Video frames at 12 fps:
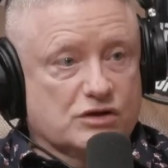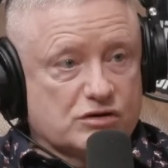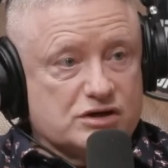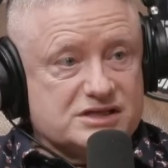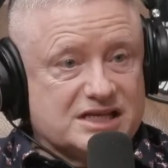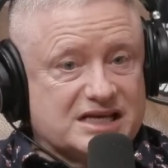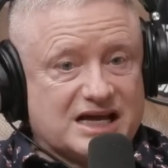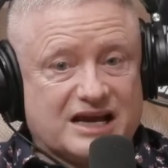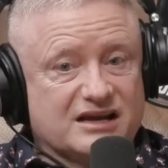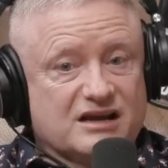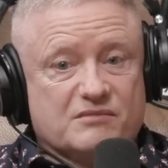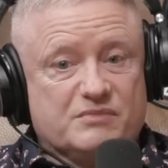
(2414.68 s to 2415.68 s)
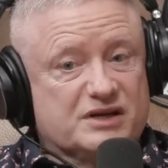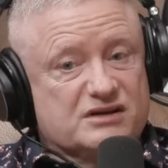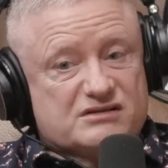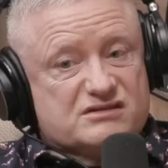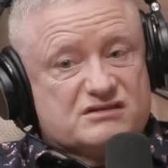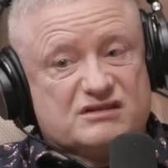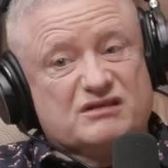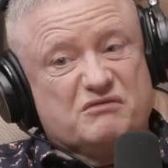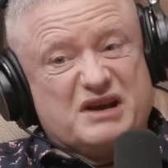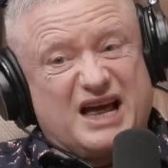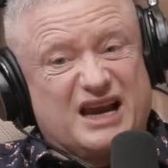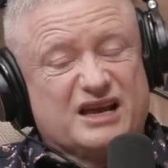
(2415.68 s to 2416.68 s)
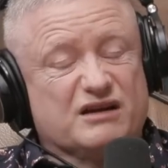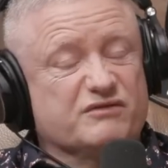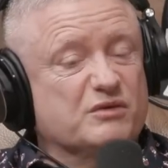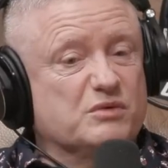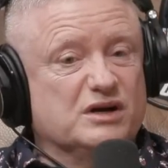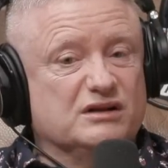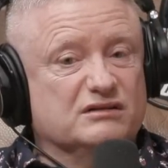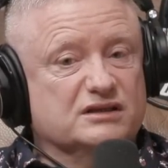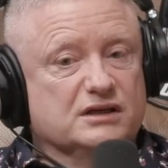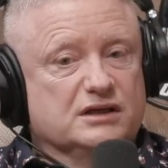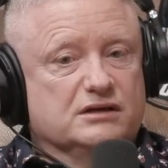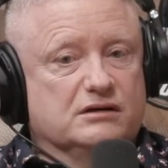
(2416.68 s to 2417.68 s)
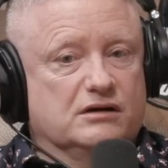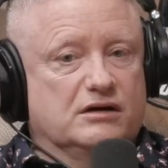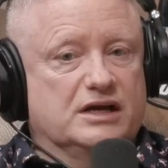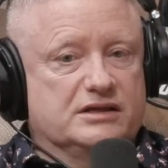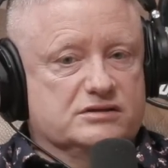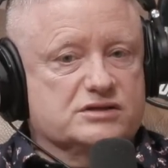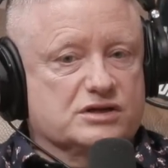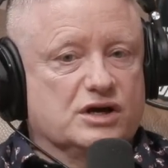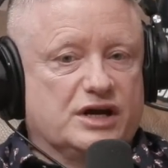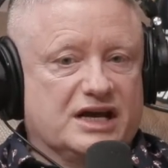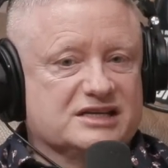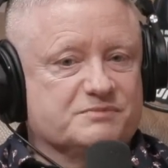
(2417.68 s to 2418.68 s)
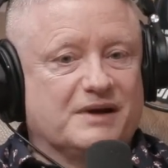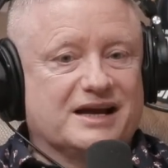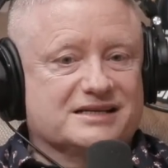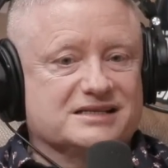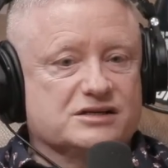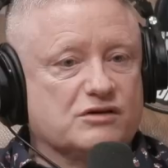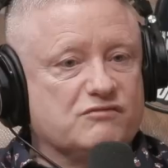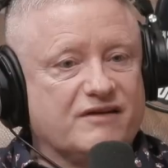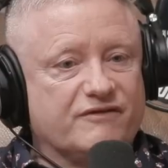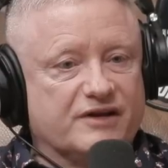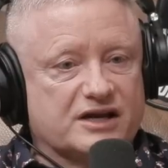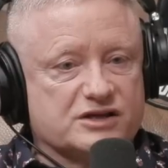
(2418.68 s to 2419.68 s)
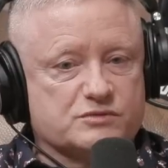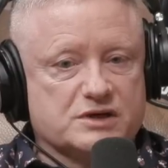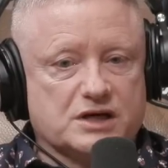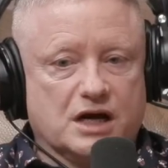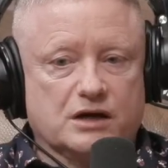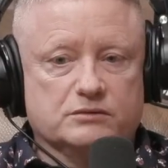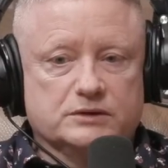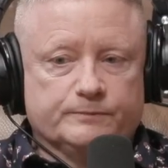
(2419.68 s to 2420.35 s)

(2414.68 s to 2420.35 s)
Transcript: as they can, because the reality of the world in certain aspects is horrific, as we know.